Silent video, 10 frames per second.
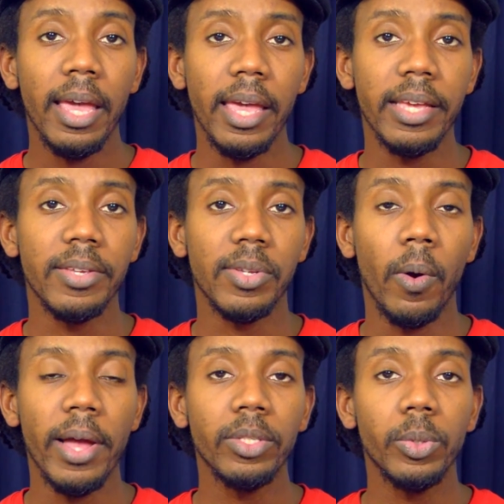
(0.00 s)
is
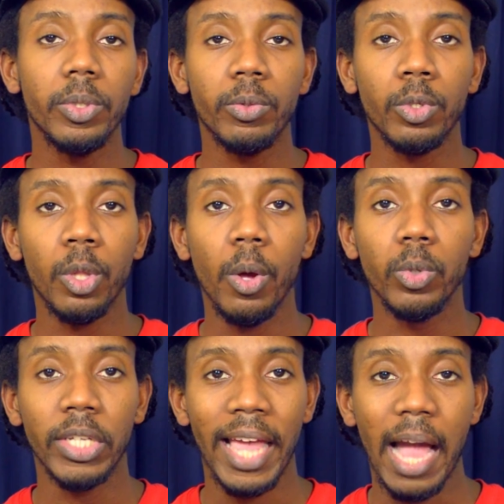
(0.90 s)
go ahead and do
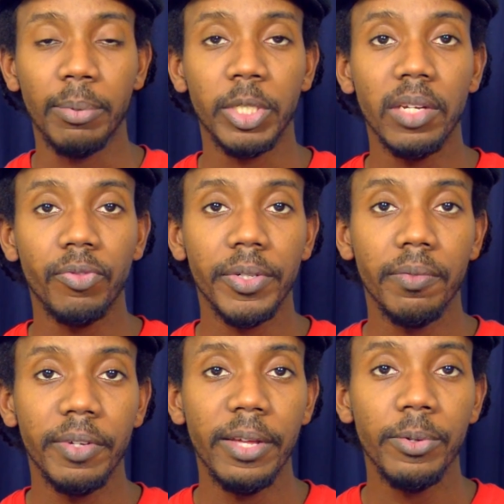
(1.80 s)
closed captioning for your
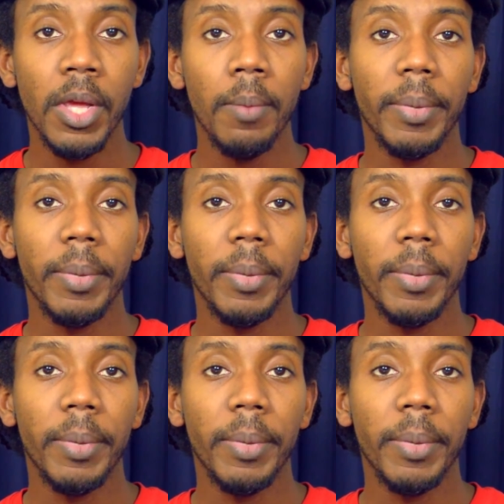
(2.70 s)
videos